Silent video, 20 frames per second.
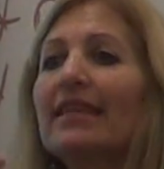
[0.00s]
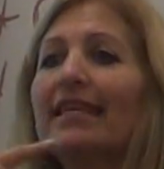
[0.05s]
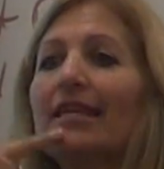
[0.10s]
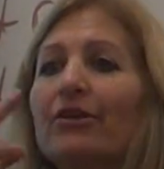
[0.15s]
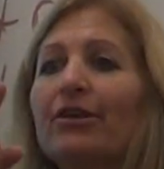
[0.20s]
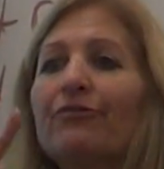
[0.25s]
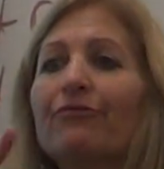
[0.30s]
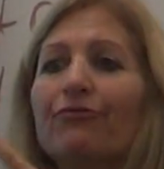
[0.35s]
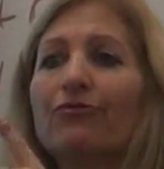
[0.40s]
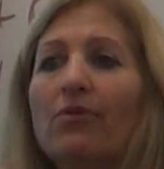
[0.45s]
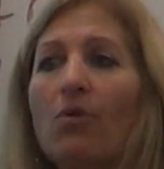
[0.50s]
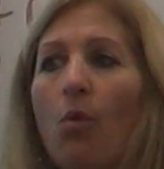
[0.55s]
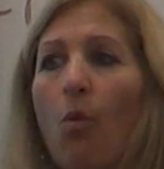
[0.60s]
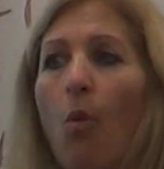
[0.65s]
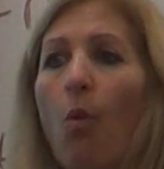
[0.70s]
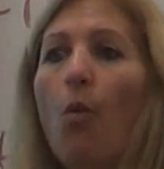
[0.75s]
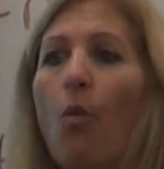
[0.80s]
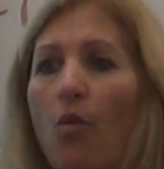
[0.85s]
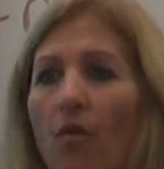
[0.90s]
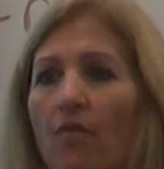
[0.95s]
The light shows
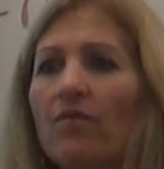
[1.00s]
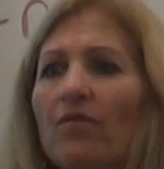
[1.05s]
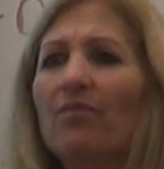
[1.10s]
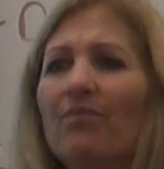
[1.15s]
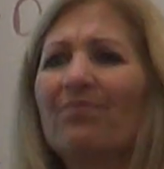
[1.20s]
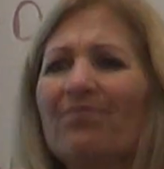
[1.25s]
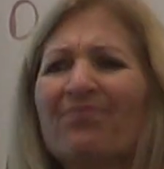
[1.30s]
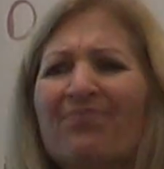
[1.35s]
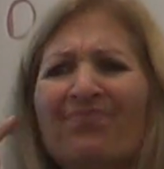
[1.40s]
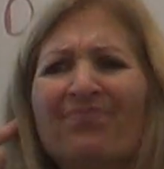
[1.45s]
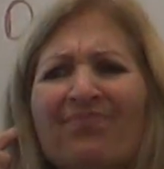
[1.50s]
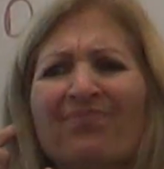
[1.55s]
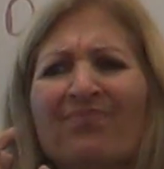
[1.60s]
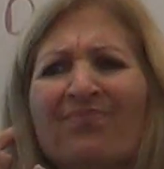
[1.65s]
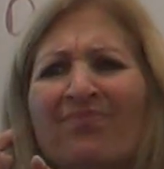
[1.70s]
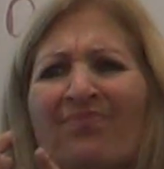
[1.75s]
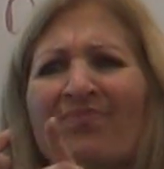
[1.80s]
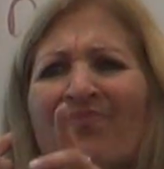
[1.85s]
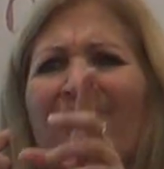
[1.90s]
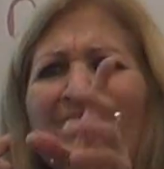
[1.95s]
if the exhaust fan is
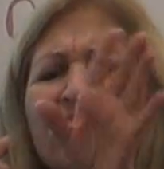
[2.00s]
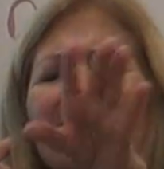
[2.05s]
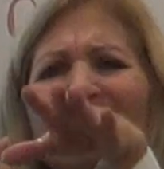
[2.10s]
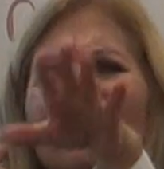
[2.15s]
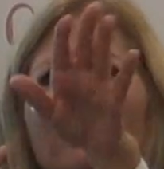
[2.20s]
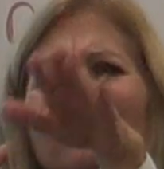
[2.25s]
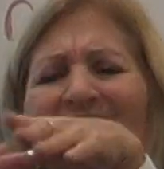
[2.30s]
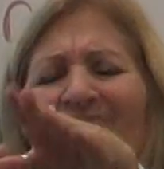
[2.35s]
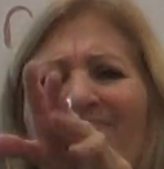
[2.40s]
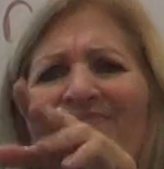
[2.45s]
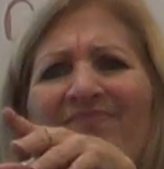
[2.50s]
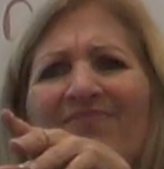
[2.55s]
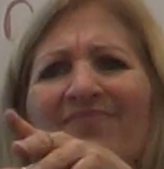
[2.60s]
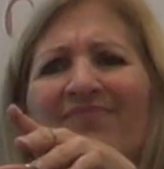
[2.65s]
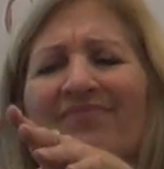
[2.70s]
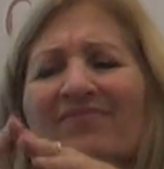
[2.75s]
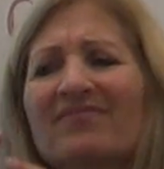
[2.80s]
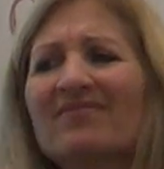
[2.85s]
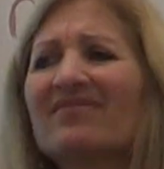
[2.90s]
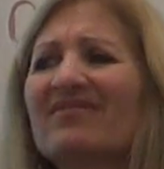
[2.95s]
on or
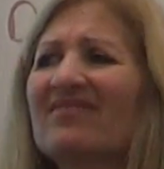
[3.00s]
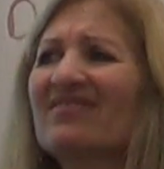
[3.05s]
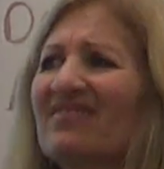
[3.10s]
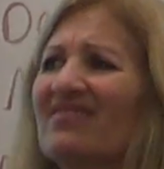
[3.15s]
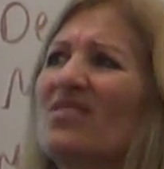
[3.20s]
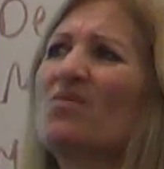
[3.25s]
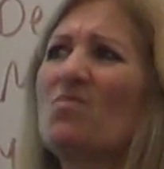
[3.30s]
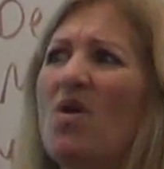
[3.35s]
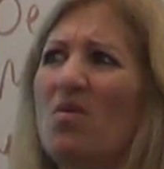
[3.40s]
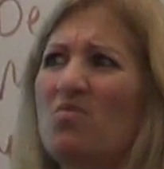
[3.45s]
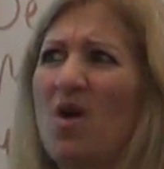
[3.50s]
not.